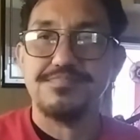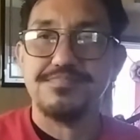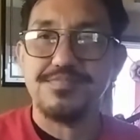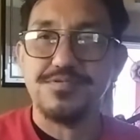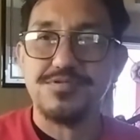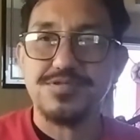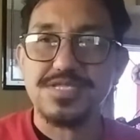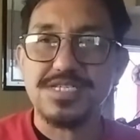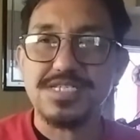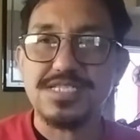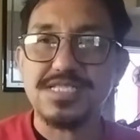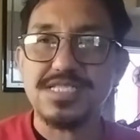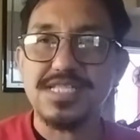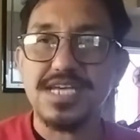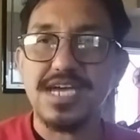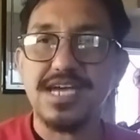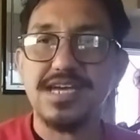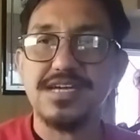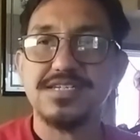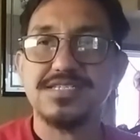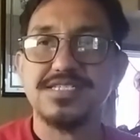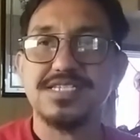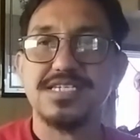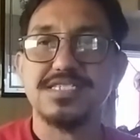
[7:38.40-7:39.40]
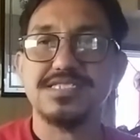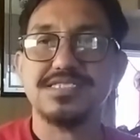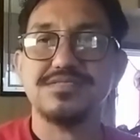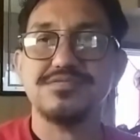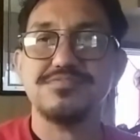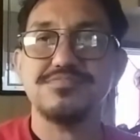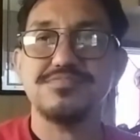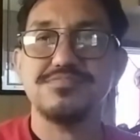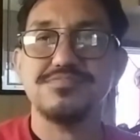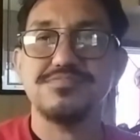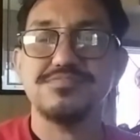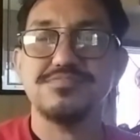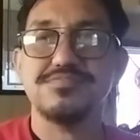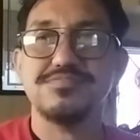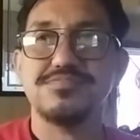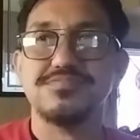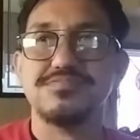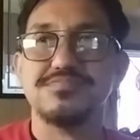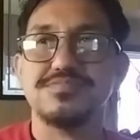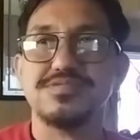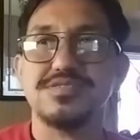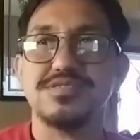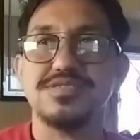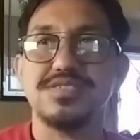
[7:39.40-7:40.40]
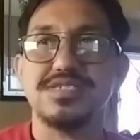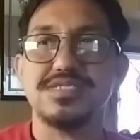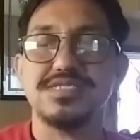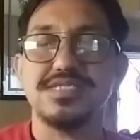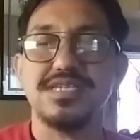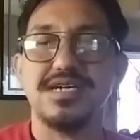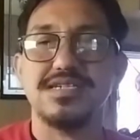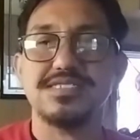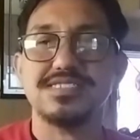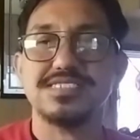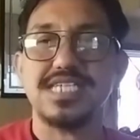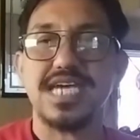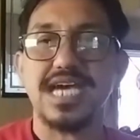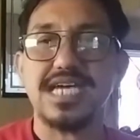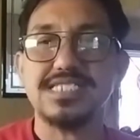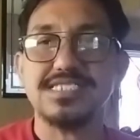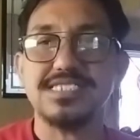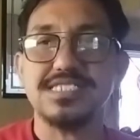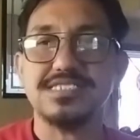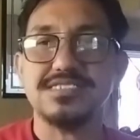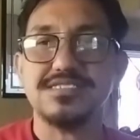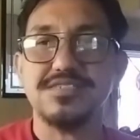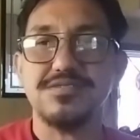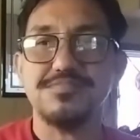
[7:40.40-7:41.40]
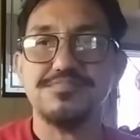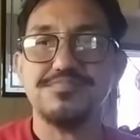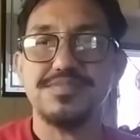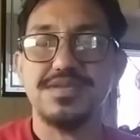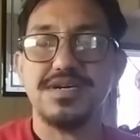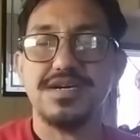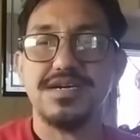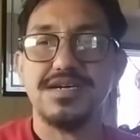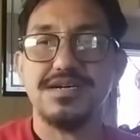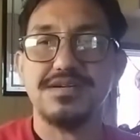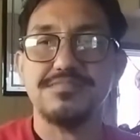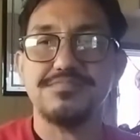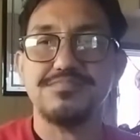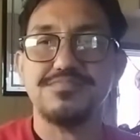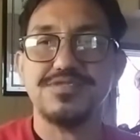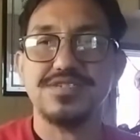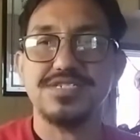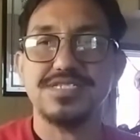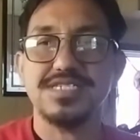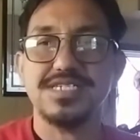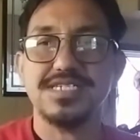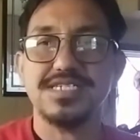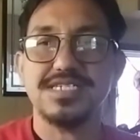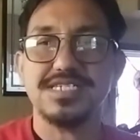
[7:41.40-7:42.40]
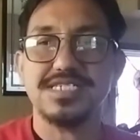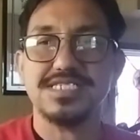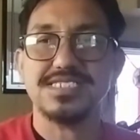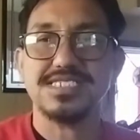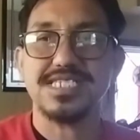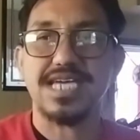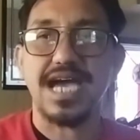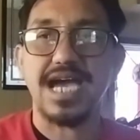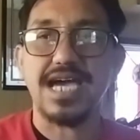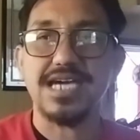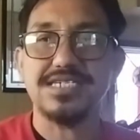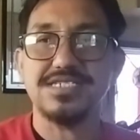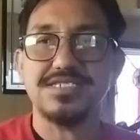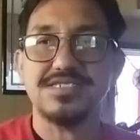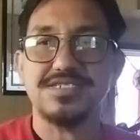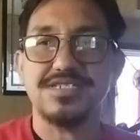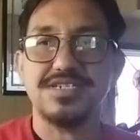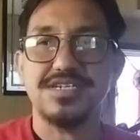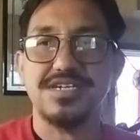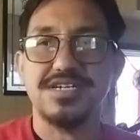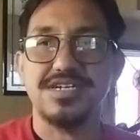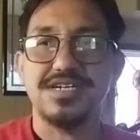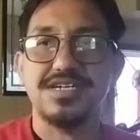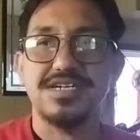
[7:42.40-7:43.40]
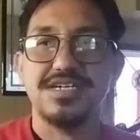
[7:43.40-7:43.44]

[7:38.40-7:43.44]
put it there so that the chances of the breeding is higher.